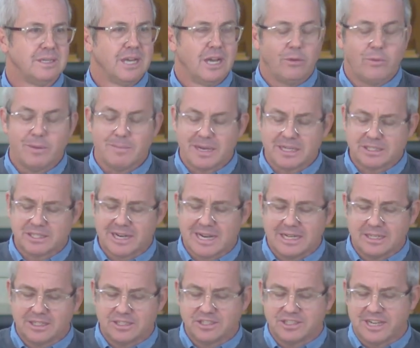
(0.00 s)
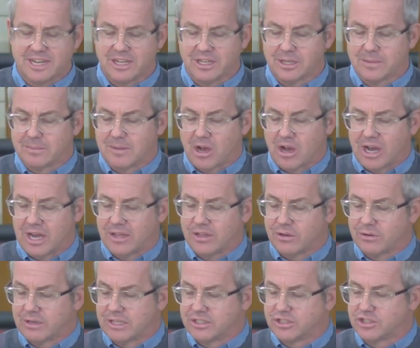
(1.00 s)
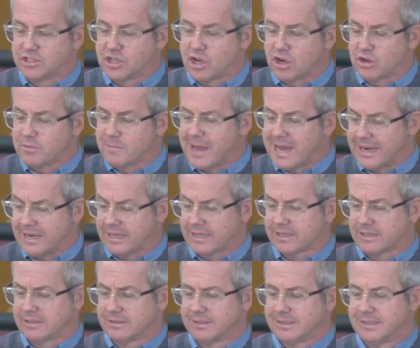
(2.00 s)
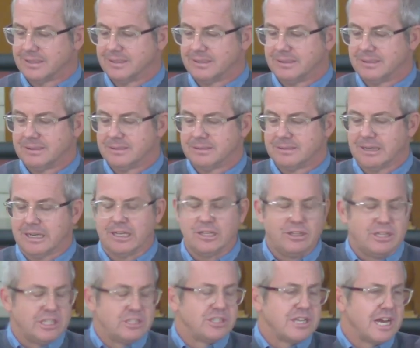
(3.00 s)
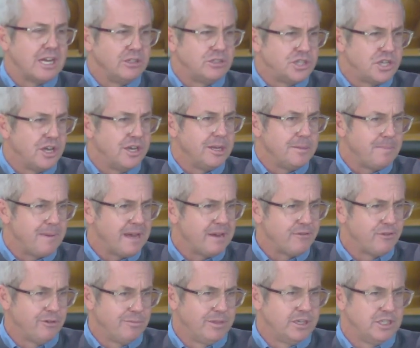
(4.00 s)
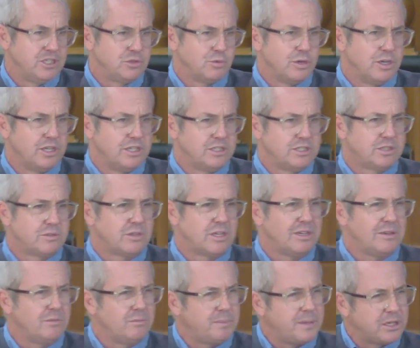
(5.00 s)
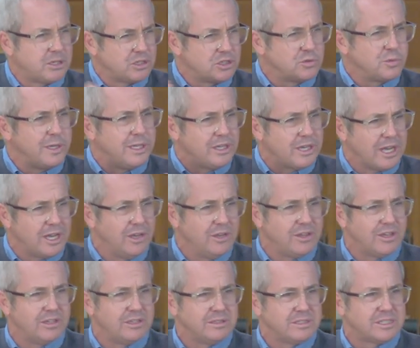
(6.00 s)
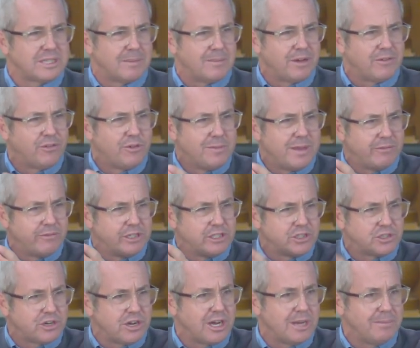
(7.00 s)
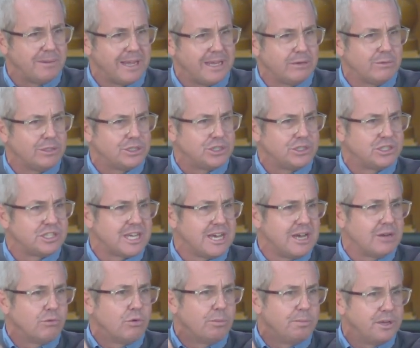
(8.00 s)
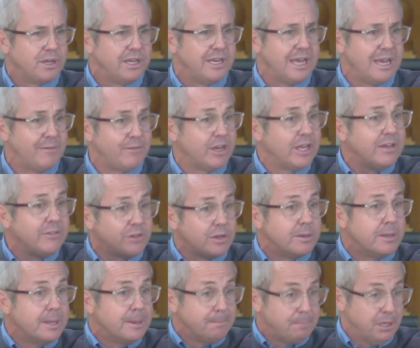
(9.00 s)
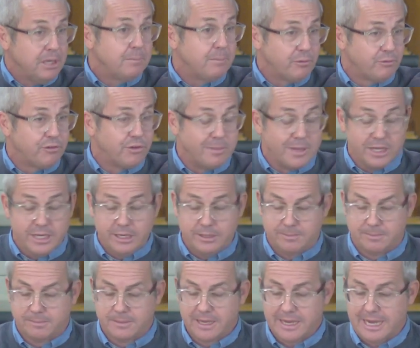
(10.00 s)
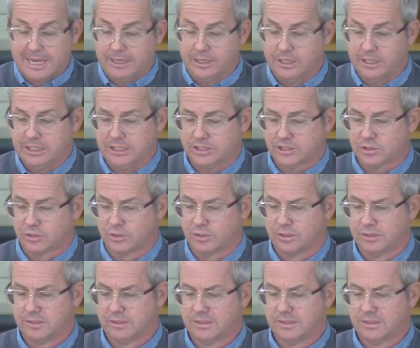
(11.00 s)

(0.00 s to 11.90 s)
And we mustn't understand them either as dogmatic. Uh, there's no turning back from these words uh, because we know that someone from every tribe, language, and tongue will be in heaven, even people from Edom and Esau.